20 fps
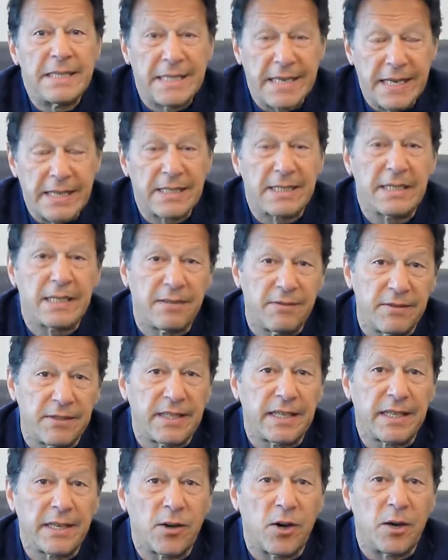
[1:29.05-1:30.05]
debt
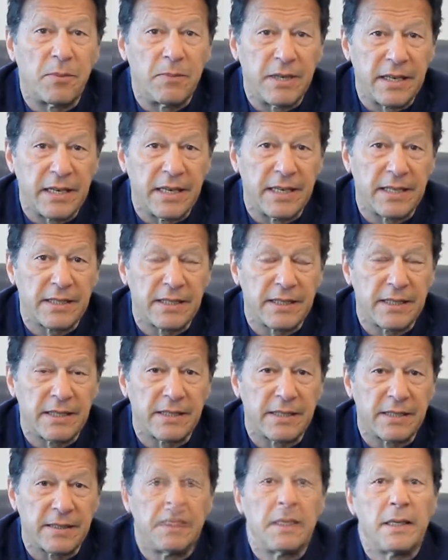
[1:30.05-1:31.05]
servicing
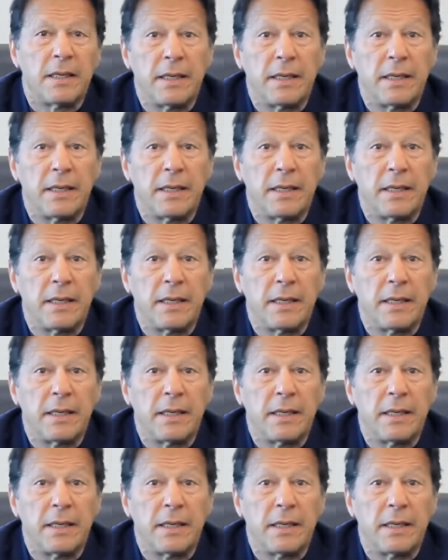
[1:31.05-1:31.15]
obligations.